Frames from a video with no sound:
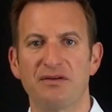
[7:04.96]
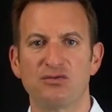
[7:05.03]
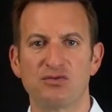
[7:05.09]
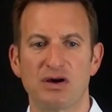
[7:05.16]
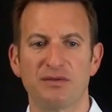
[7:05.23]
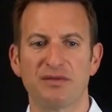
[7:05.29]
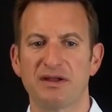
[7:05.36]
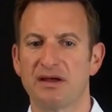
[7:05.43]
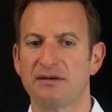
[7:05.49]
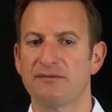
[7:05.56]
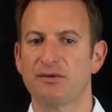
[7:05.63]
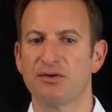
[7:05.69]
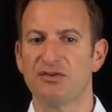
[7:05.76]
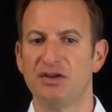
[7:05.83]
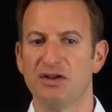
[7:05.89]
around that
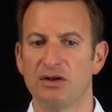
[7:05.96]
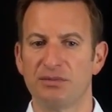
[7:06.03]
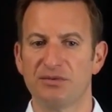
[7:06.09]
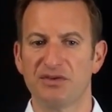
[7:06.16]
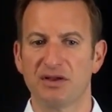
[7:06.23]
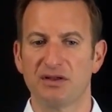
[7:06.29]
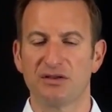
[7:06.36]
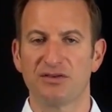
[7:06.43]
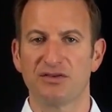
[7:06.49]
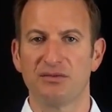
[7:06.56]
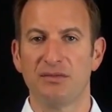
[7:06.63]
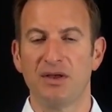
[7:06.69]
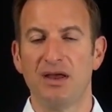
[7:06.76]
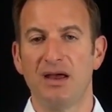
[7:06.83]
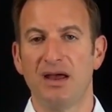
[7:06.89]
unforeseen obstacles.
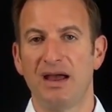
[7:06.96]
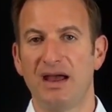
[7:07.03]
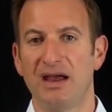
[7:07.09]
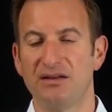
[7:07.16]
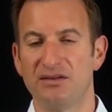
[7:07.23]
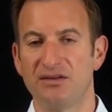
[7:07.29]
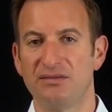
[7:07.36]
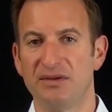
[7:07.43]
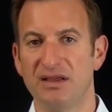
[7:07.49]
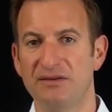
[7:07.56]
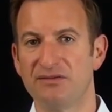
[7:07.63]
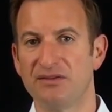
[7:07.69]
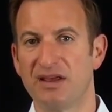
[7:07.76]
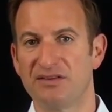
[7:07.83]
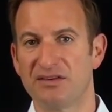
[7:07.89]
And
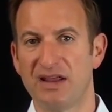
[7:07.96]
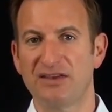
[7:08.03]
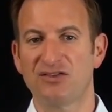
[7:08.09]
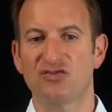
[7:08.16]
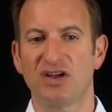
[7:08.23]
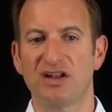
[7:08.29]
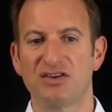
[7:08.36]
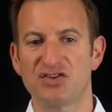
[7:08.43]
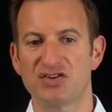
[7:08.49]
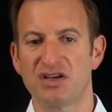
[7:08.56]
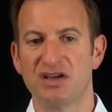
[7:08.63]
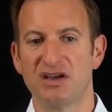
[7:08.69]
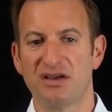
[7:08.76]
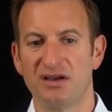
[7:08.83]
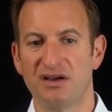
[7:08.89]
even as a next challenge,
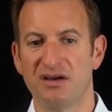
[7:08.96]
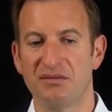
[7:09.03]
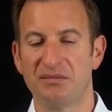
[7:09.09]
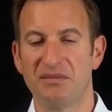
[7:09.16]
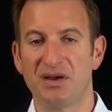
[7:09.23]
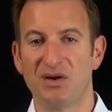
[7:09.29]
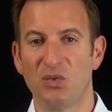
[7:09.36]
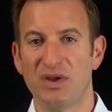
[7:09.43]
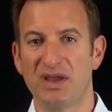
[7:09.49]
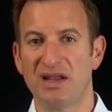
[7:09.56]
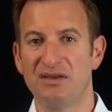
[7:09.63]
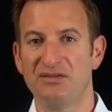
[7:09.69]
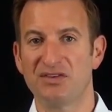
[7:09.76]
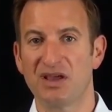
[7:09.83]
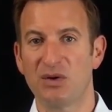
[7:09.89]
we can
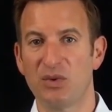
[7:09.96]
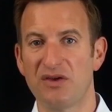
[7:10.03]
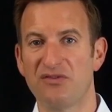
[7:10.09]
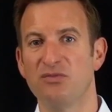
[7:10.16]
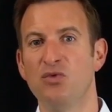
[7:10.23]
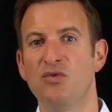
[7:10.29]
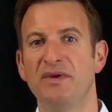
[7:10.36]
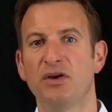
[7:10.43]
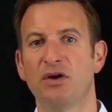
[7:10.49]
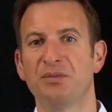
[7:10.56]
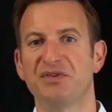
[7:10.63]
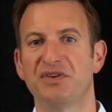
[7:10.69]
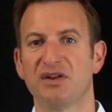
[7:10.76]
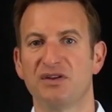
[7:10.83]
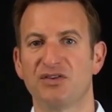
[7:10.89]
even say we have moving
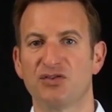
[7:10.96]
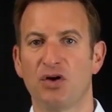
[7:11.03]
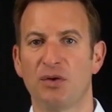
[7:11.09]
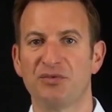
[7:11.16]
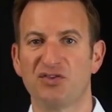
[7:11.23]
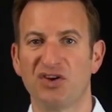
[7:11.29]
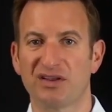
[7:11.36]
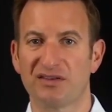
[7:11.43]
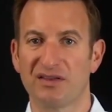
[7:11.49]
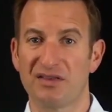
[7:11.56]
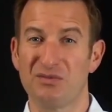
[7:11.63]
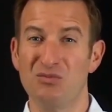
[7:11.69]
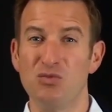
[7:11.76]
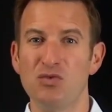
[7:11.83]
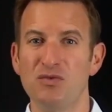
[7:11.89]
obstacles, so objects
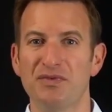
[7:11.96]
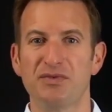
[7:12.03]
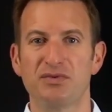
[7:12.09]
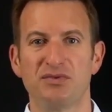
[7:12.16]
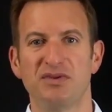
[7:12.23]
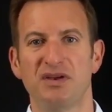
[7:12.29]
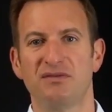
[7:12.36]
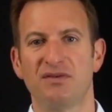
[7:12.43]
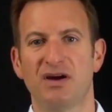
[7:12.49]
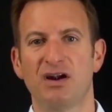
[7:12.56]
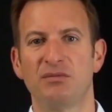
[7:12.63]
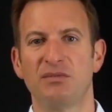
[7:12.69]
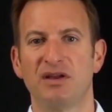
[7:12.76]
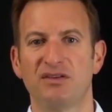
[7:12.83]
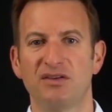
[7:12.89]
that move through the
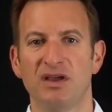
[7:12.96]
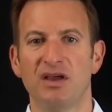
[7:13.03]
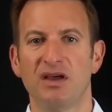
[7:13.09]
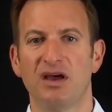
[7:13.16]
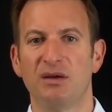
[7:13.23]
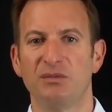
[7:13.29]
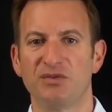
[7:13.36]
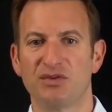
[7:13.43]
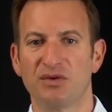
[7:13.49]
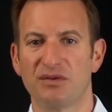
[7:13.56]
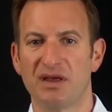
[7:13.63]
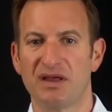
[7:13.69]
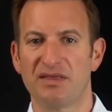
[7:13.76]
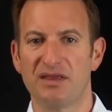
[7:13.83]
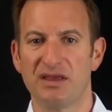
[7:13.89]
environment, so
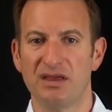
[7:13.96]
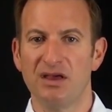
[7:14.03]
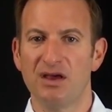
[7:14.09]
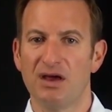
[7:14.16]
that the